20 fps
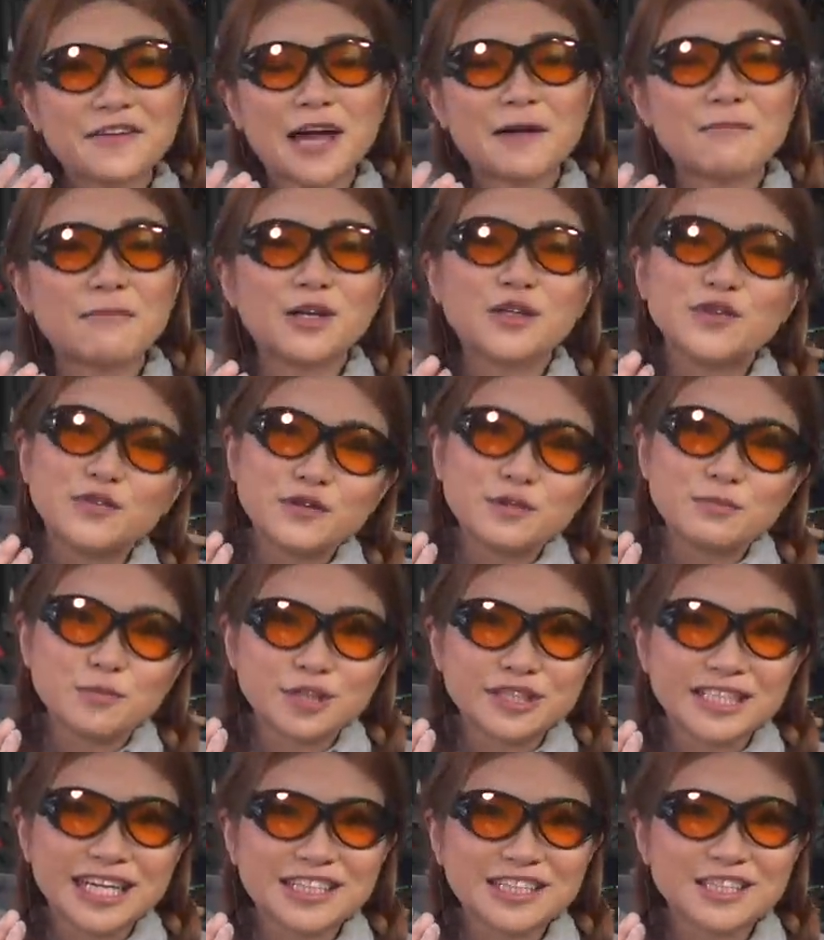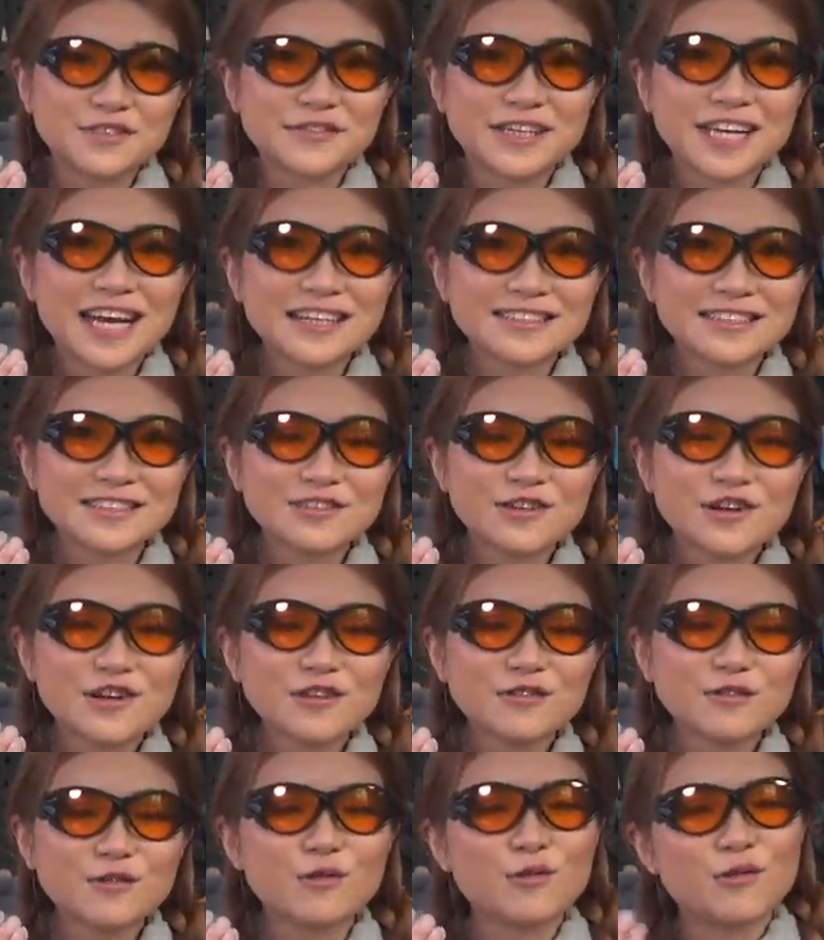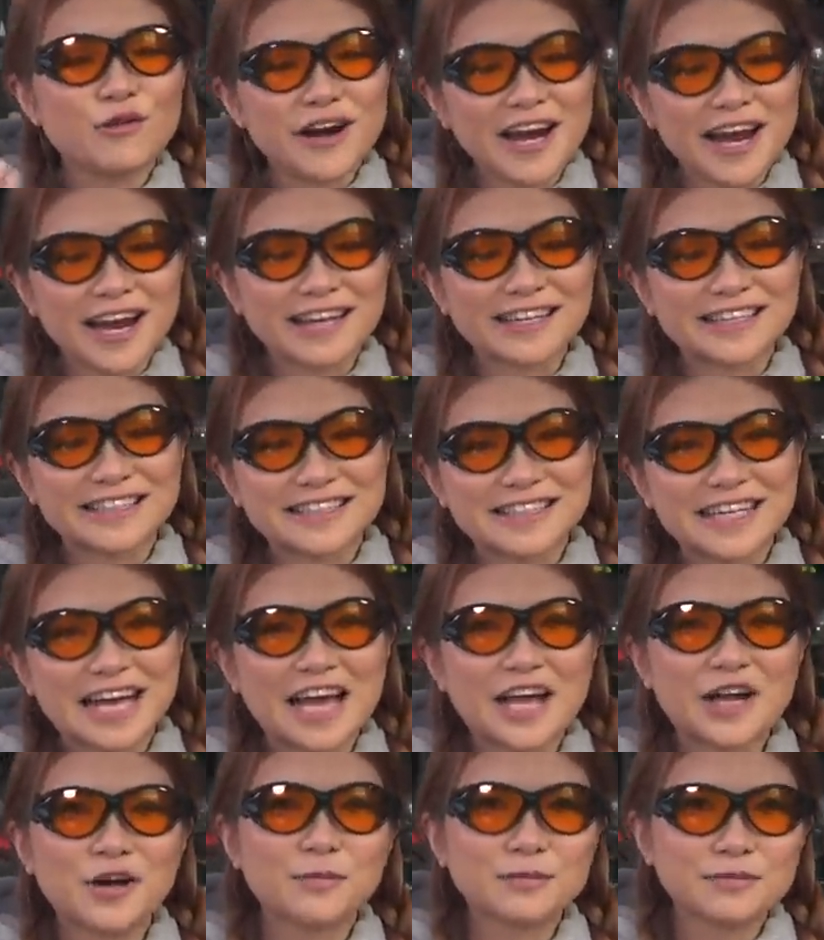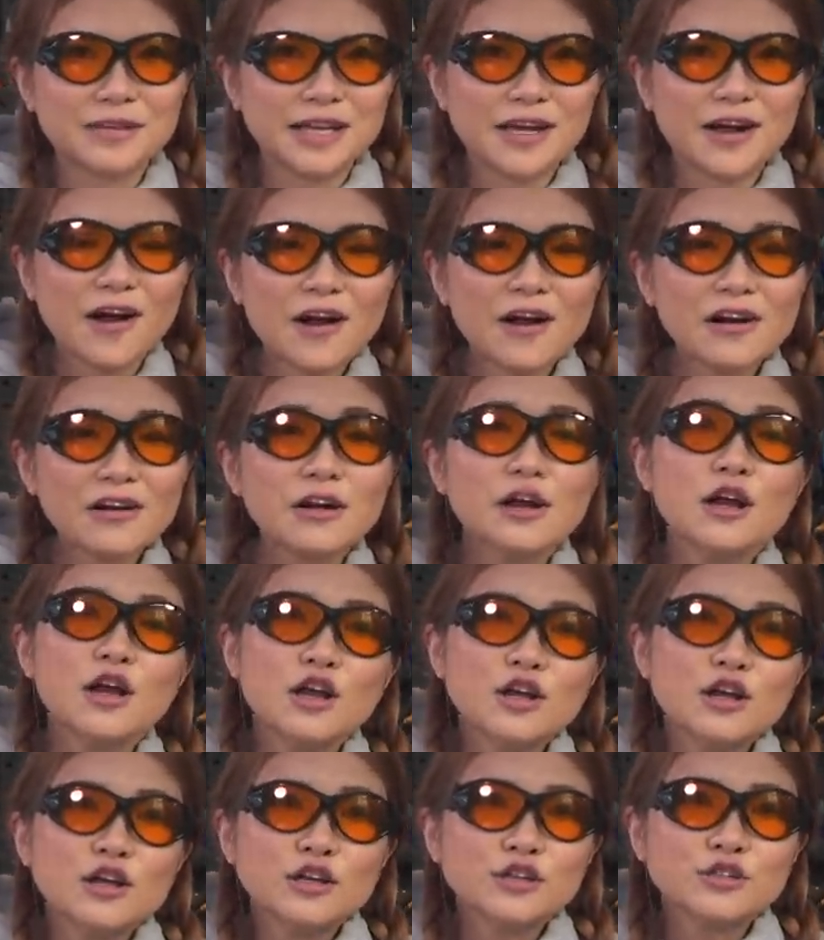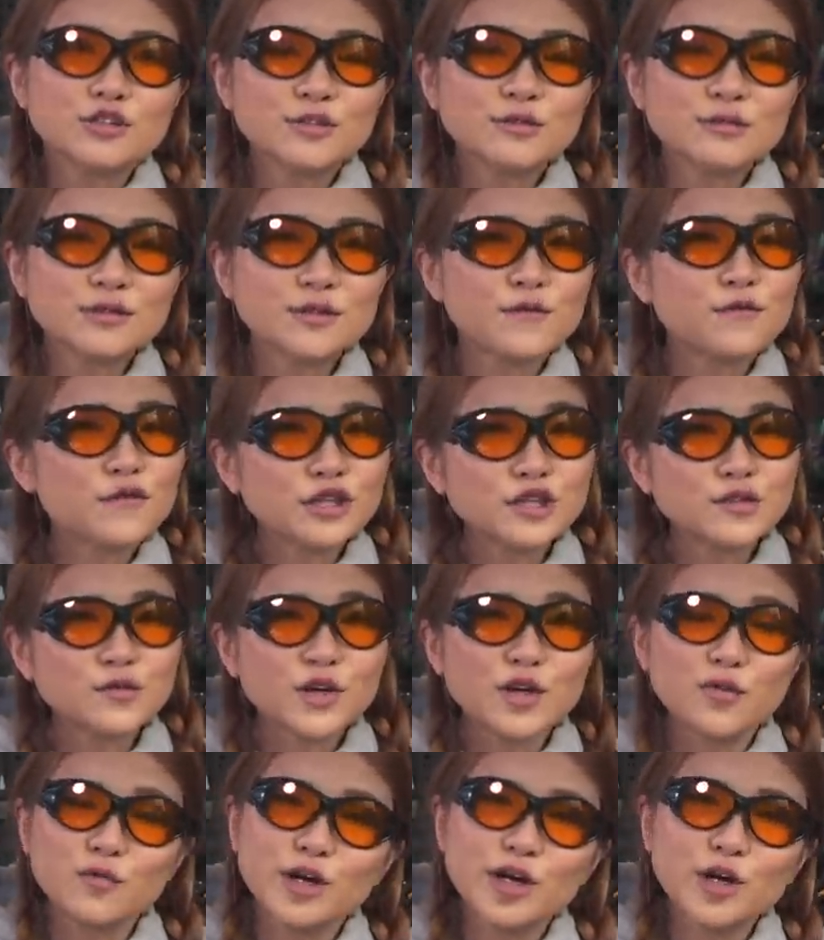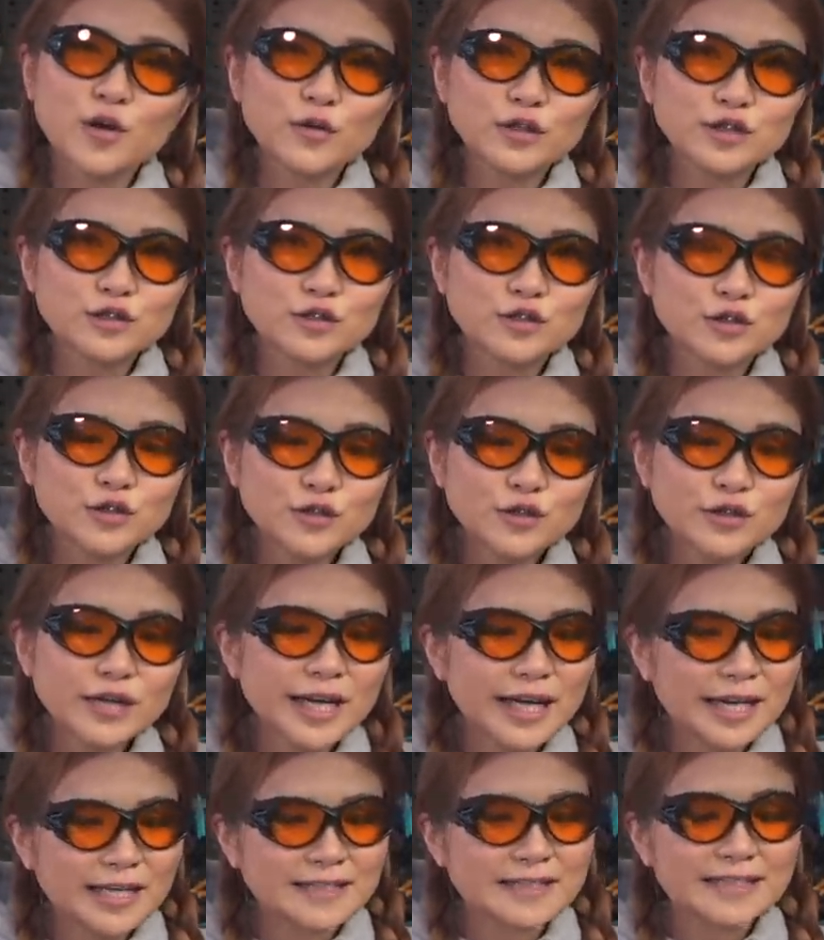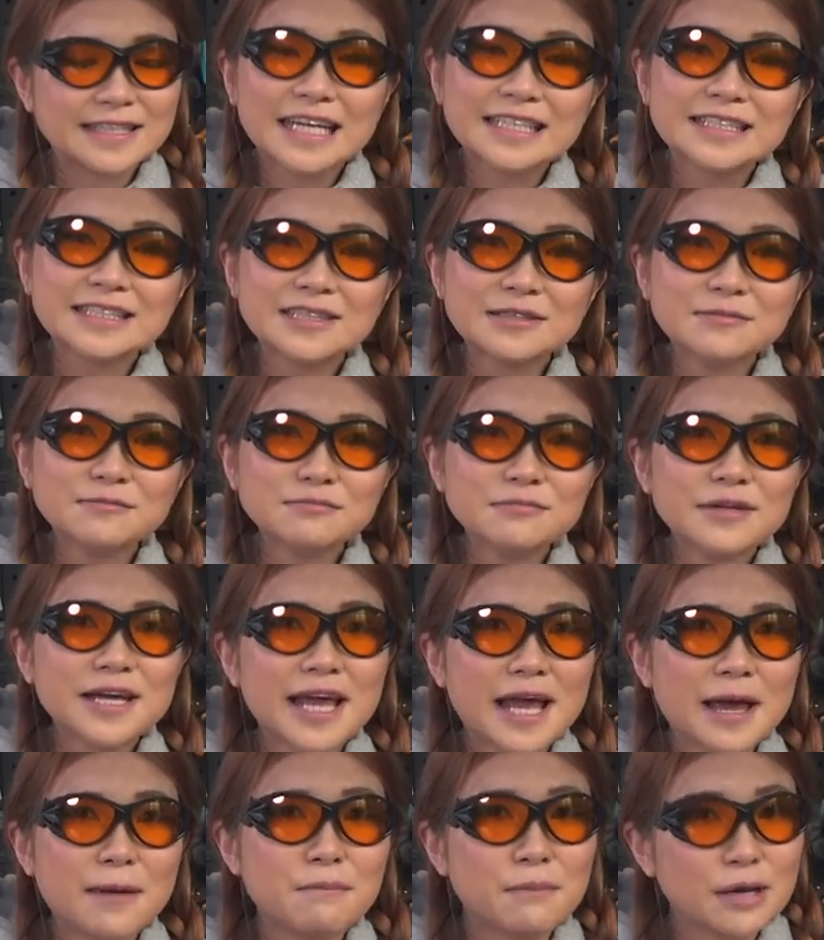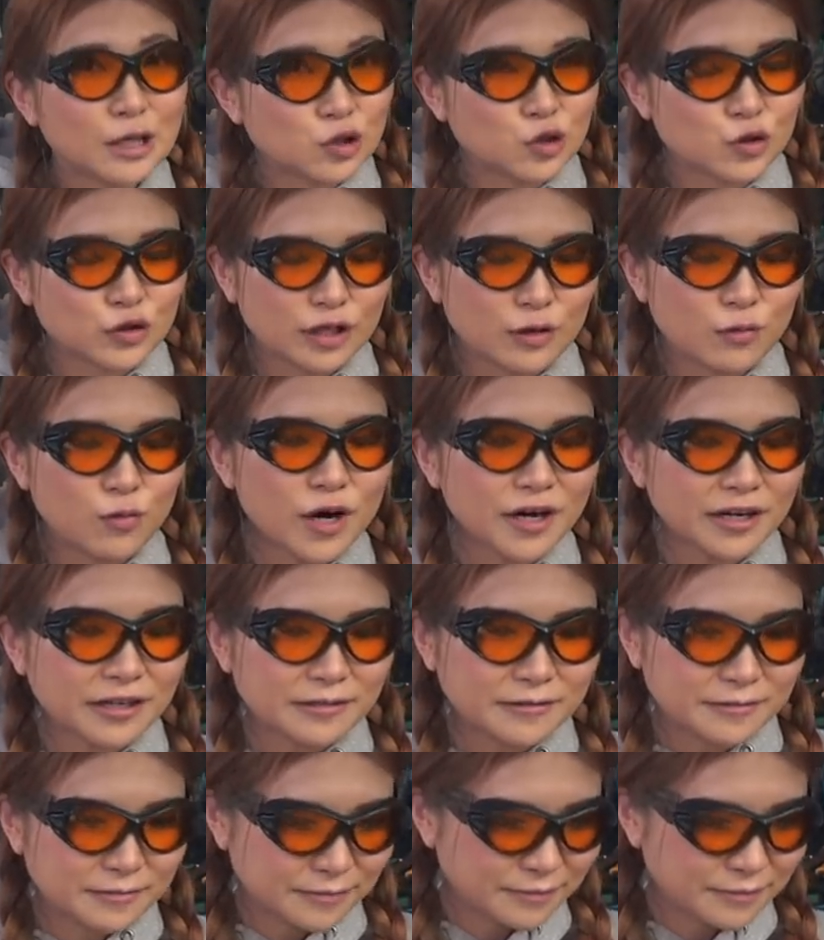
got my UV protective glasses on, or at least I hope they are. So the first thing we're going to do is test them and make sure they work.